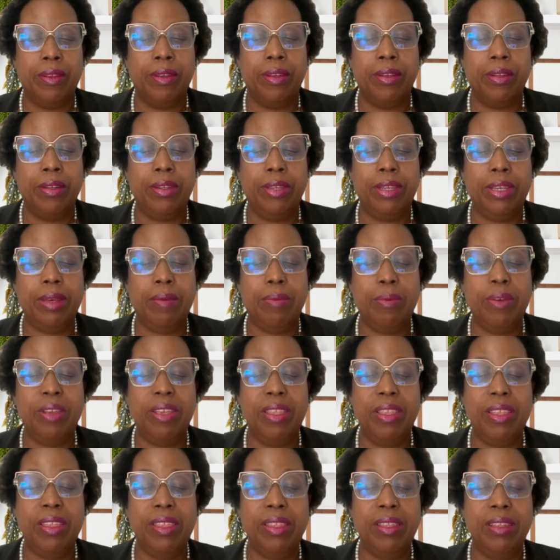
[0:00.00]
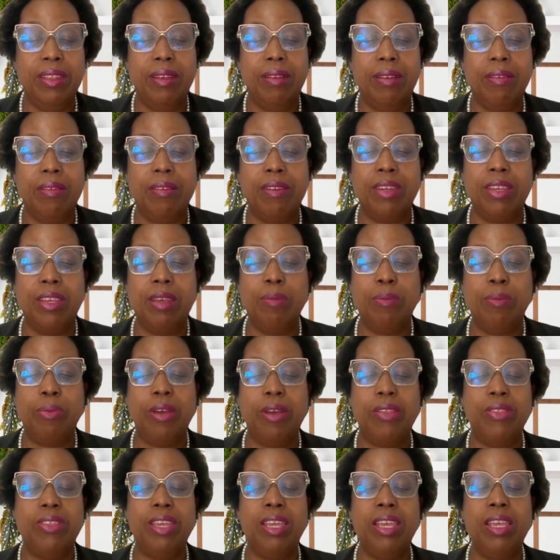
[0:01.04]
And take a deep
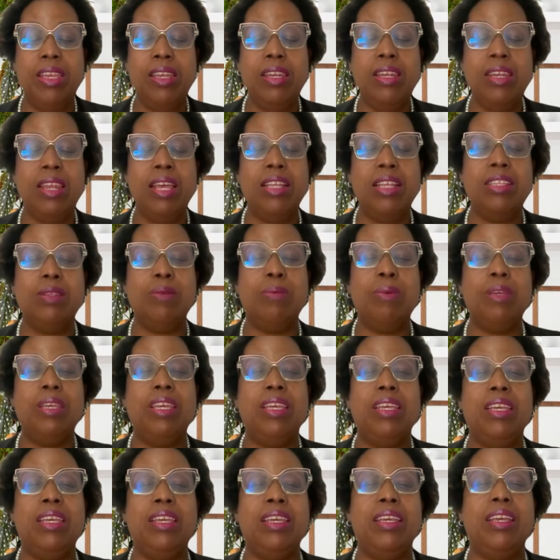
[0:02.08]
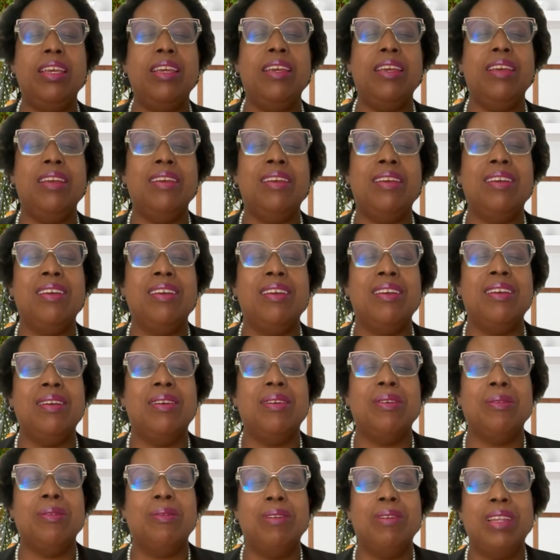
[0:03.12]
breath in as we
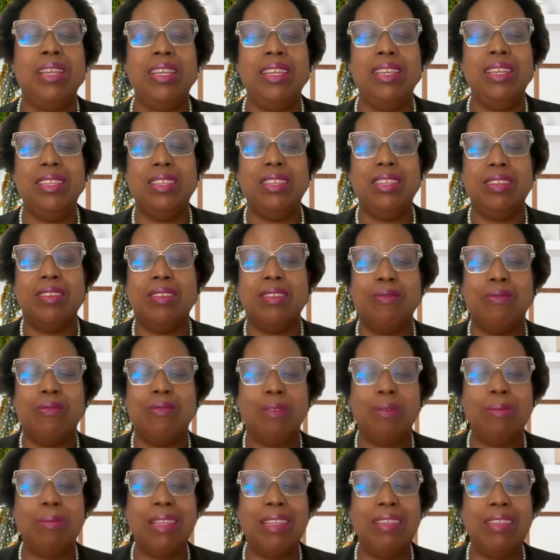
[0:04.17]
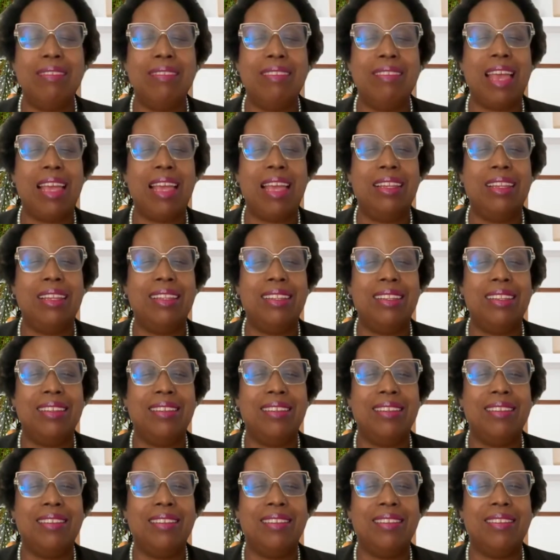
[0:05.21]
release from this
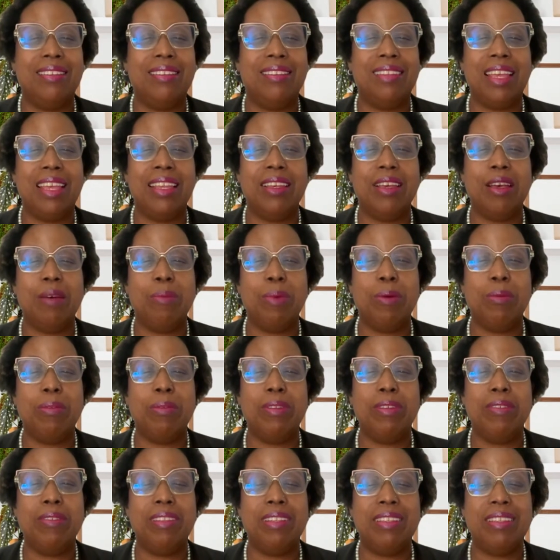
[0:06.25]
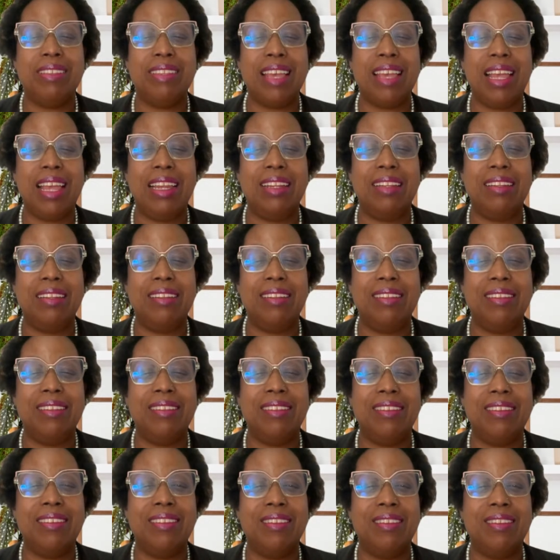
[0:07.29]
silence and come out of this
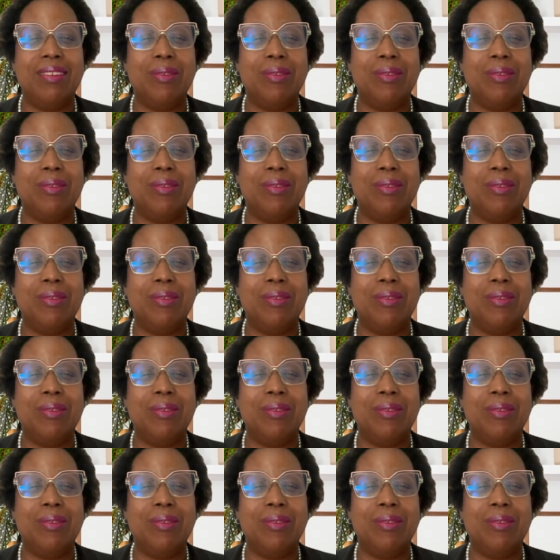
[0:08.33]
silence.